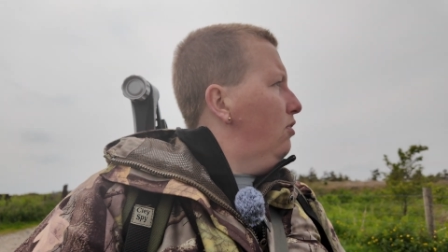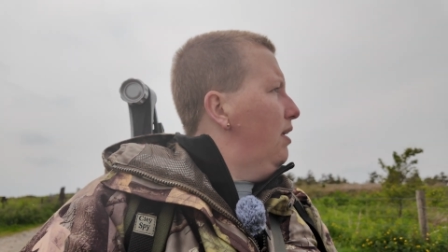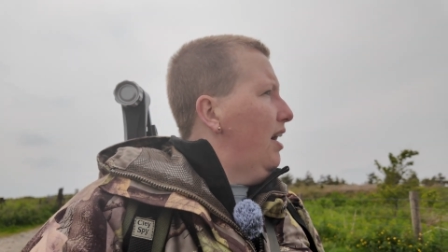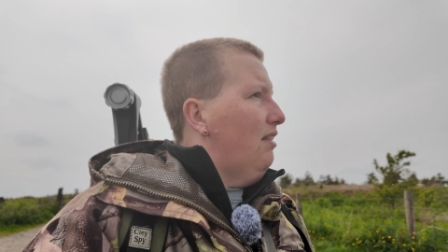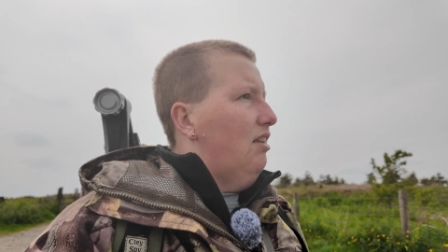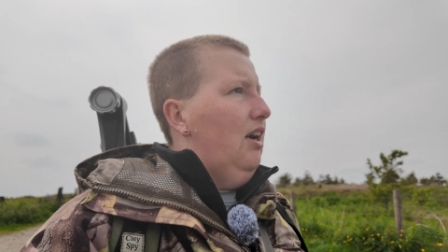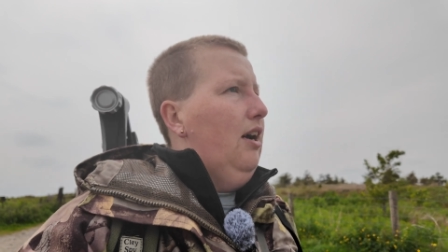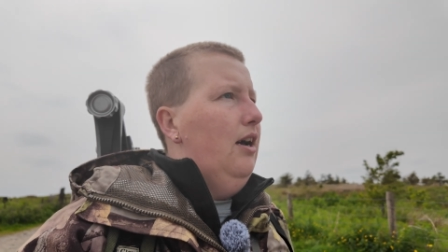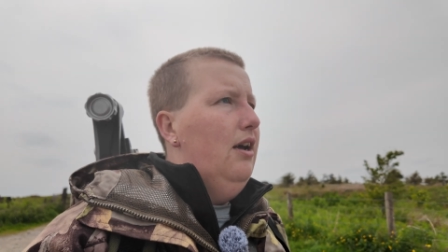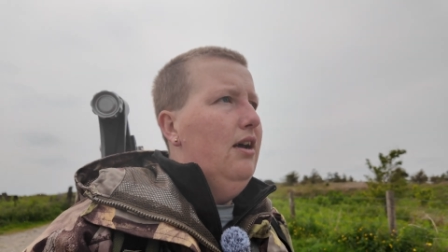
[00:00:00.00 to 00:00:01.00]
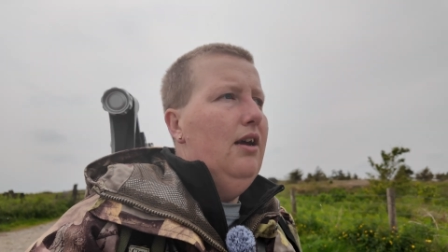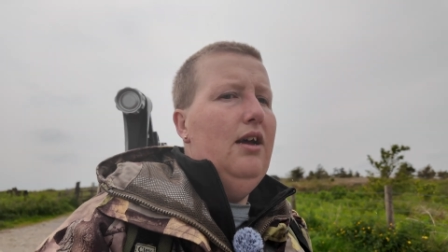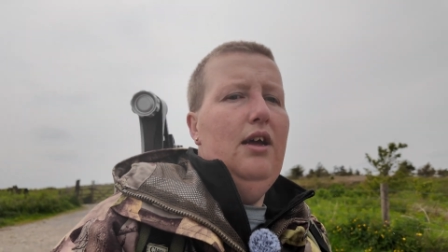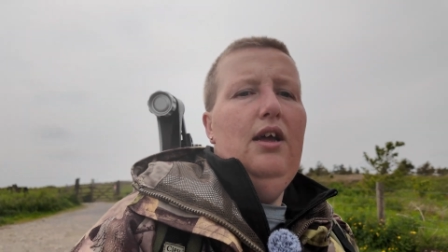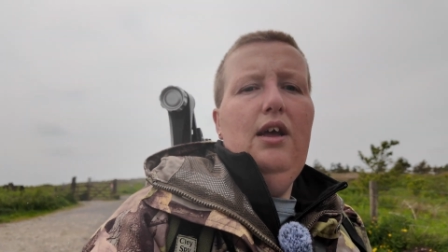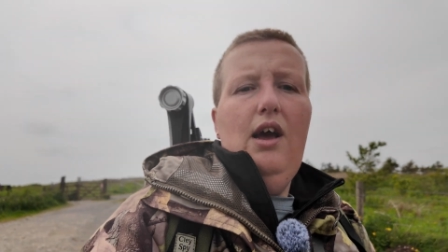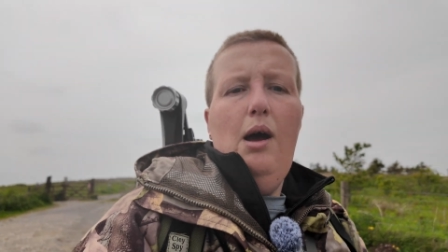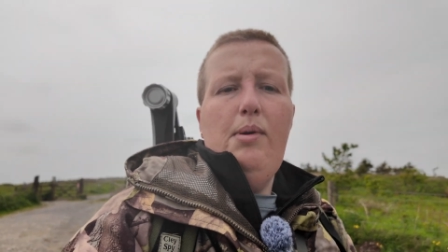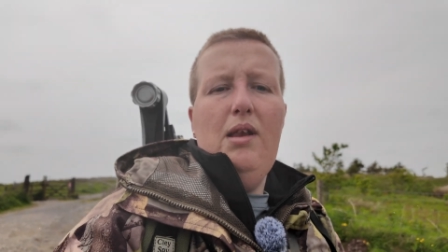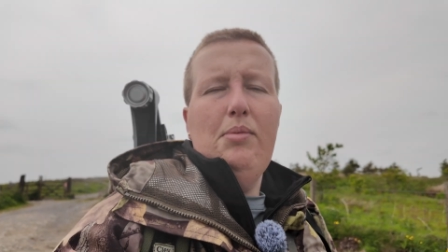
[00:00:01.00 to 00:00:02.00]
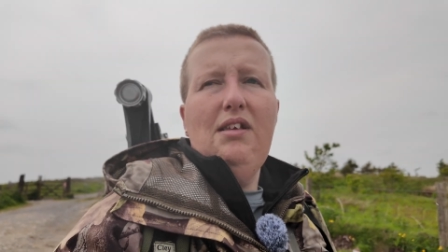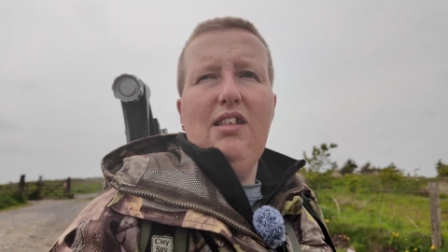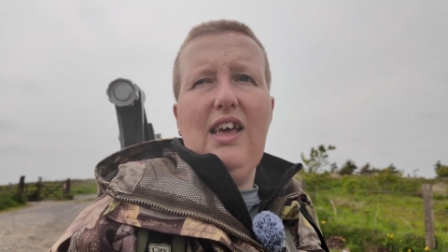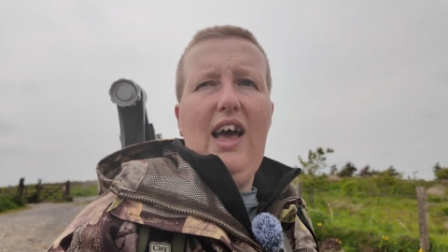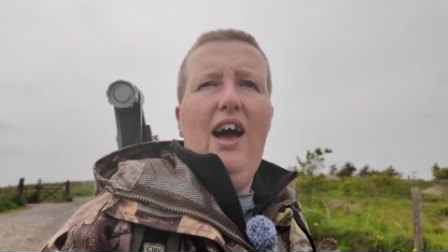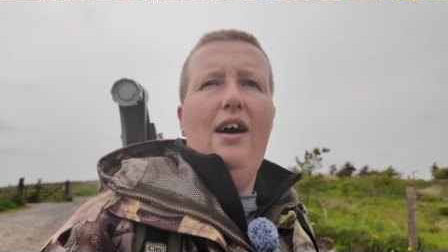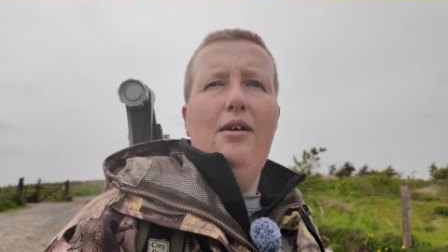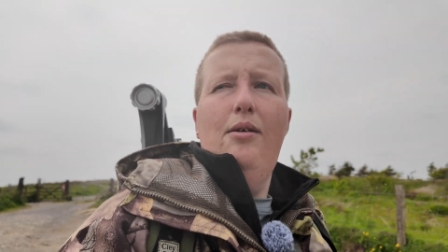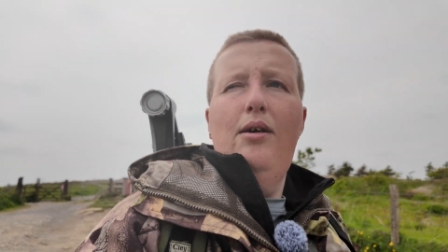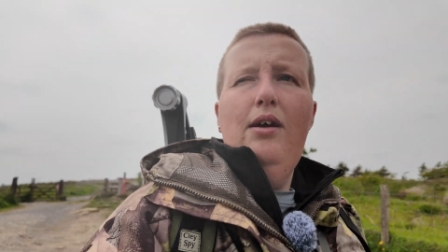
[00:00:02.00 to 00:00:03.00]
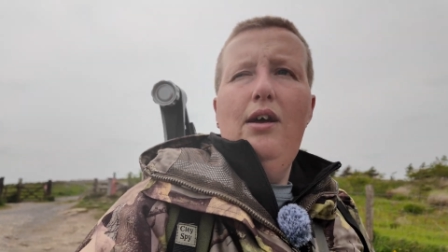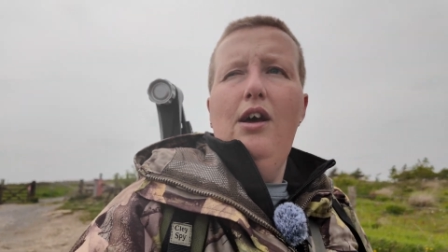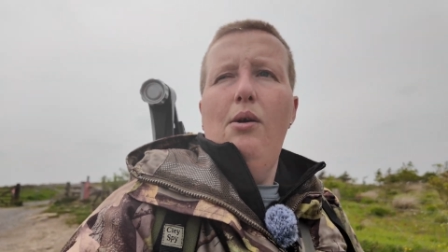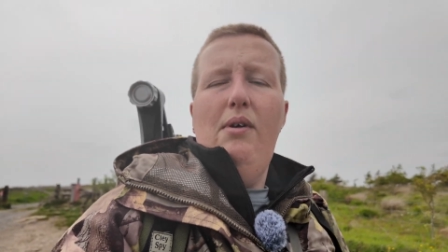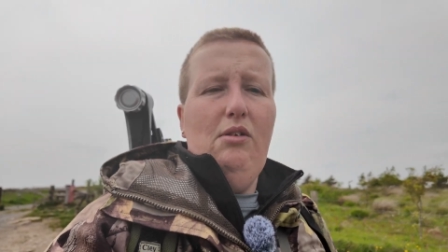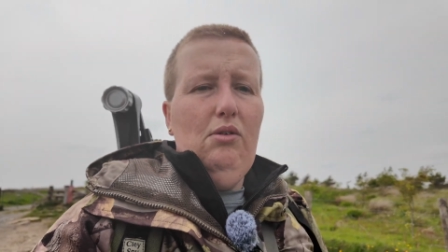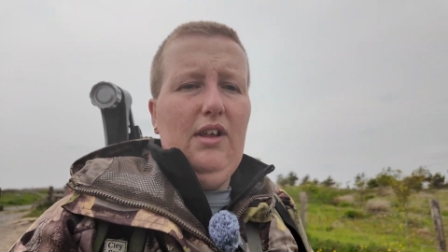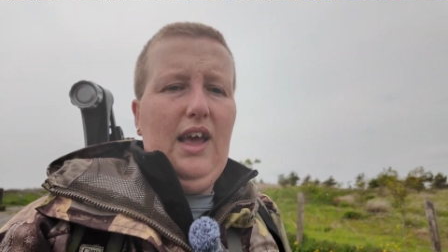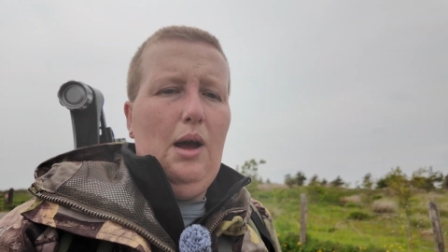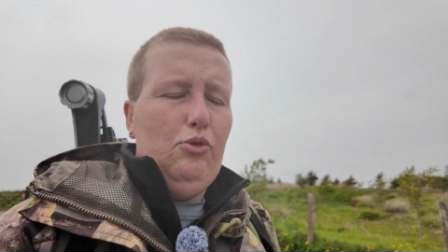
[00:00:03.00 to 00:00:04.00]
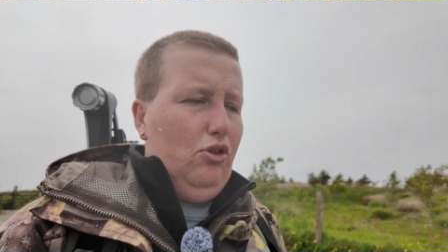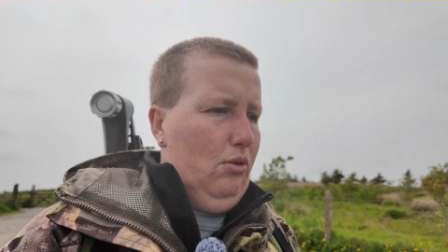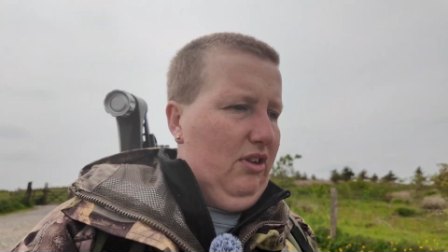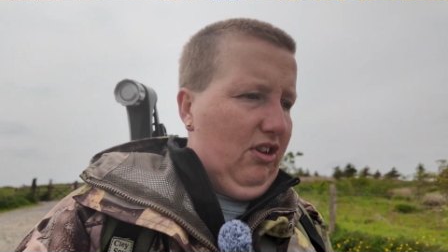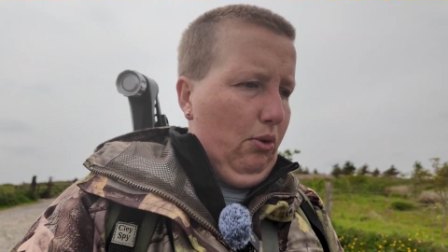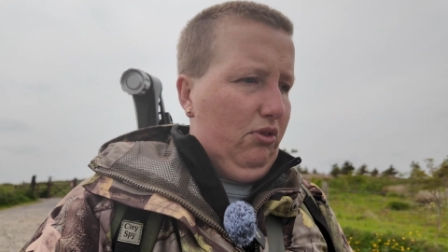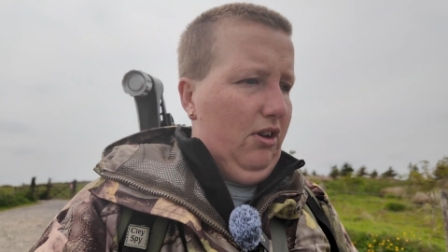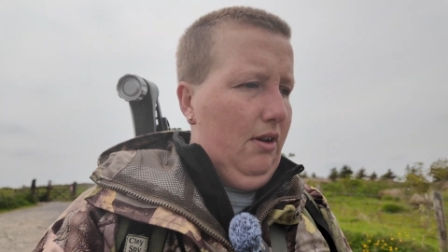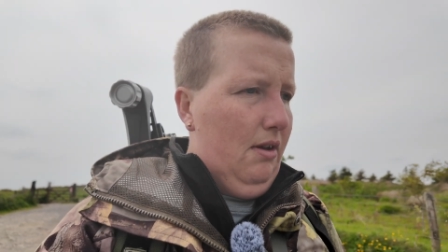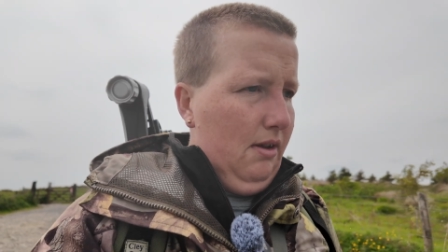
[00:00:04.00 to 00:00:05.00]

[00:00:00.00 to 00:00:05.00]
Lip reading: Right. I'm heading back to the car, otherwise I'm going to get absolutely soaked.